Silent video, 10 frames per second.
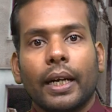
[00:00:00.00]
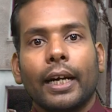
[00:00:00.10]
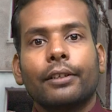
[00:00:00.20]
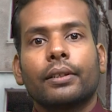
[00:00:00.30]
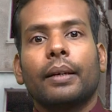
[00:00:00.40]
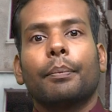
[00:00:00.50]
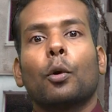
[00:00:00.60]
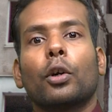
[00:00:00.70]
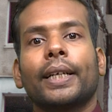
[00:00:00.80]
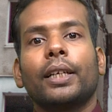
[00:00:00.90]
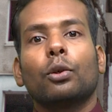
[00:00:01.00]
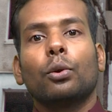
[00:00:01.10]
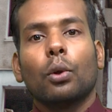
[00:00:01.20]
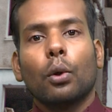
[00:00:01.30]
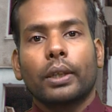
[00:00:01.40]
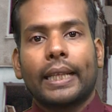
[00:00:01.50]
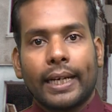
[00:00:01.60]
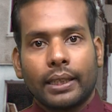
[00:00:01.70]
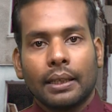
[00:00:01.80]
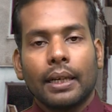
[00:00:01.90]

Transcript: It's important to note that